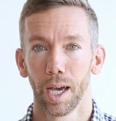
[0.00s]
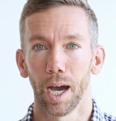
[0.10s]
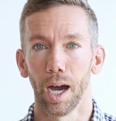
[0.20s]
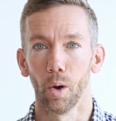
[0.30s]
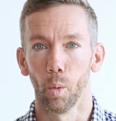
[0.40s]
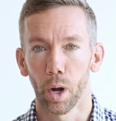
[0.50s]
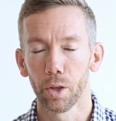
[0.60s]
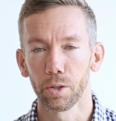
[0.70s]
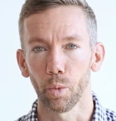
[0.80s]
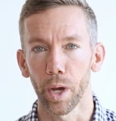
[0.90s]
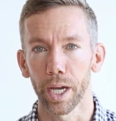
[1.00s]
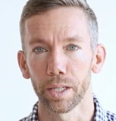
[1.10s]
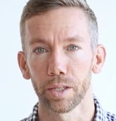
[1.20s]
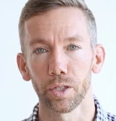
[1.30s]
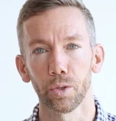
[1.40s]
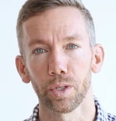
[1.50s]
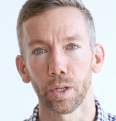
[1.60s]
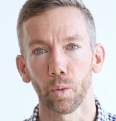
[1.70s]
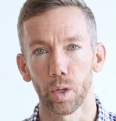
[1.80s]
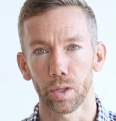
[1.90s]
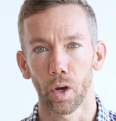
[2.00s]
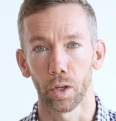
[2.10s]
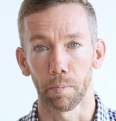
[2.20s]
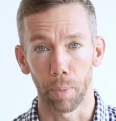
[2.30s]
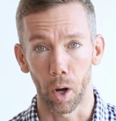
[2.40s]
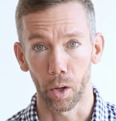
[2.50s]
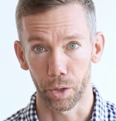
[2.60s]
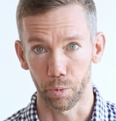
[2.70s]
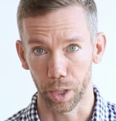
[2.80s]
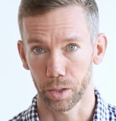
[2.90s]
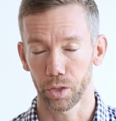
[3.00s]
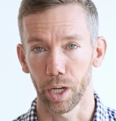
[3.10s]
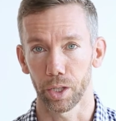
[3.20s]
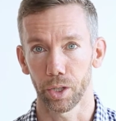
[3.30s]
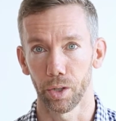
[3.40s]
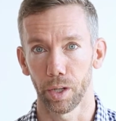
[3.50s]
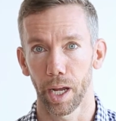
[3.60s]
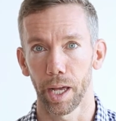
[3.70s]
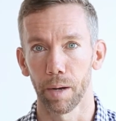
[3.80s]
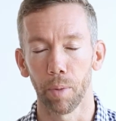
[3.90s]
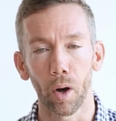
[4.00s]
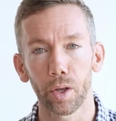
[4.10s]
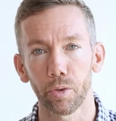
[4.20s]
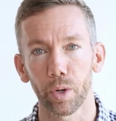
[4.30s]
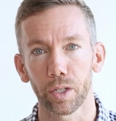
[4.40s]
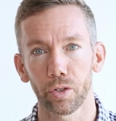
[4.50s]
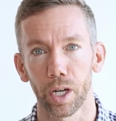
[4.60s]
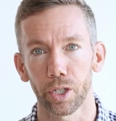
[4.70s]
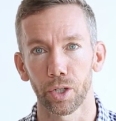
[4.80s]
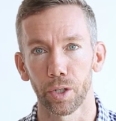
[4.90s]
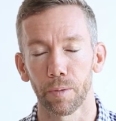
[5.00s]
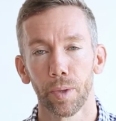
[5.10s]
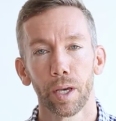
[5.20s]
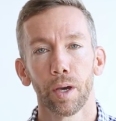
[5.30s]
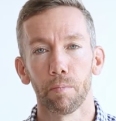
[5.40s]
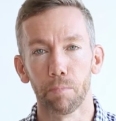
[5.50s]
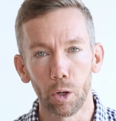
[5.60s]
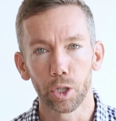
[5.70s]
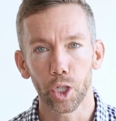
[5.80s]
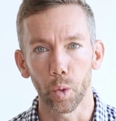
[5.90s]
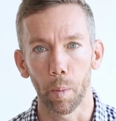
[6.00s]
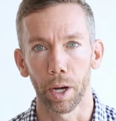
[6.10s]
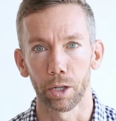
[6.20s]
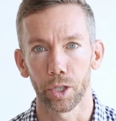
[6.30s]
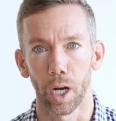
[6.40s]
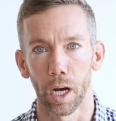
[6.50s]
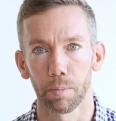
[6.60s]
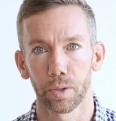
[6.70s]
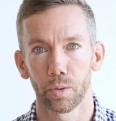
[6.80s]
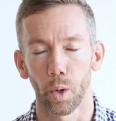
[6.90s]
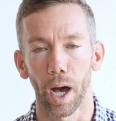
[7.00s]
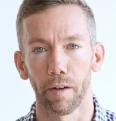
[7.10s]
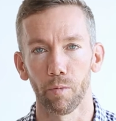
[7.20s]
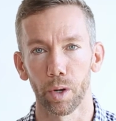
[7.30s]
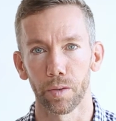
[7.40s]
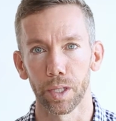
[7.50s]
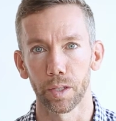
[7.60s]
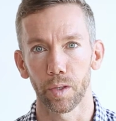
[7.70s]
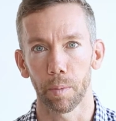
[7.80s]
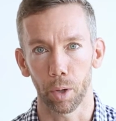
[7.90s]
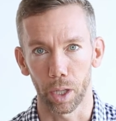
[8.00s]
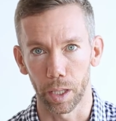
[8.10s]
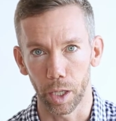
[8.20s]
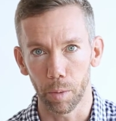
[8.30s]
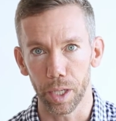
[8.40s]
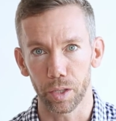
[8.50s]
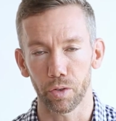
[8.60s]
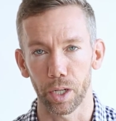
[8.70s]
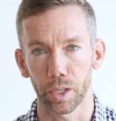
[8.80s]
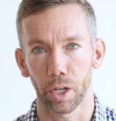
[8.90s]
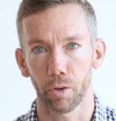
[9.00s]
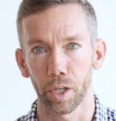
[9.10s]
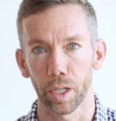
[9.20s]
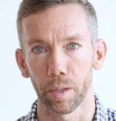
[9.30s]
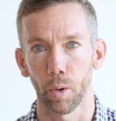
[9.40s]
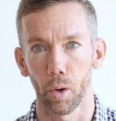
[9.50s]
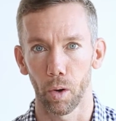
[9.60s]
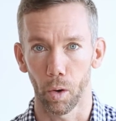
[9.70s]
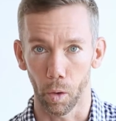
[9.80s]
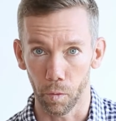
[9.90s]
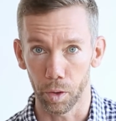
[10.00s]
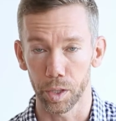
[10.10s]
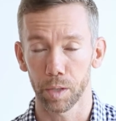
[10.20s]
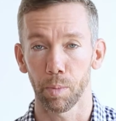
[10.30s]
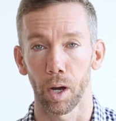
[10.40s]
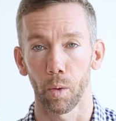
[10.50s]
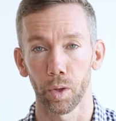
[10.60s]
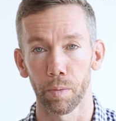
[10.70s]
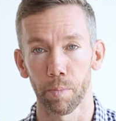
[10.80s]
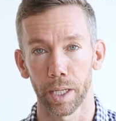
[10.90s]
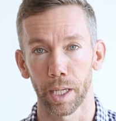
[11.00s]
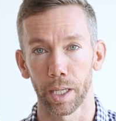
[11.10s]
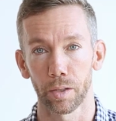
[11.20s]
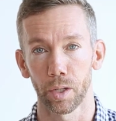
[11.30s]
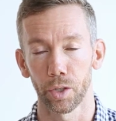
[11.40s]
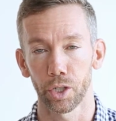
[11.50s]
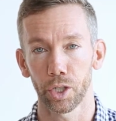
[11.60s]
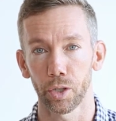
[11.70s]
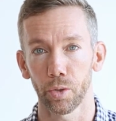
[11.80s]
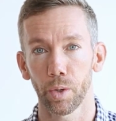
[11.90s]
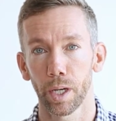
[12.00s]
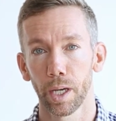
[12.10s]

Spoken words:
One of those ways is using what's called a ball and ring stretcher. And a ball and ring stretcher, most shoe repair shops will have one of these. They put a little bit of stretching cream over the spot where the bunion is on the shoe,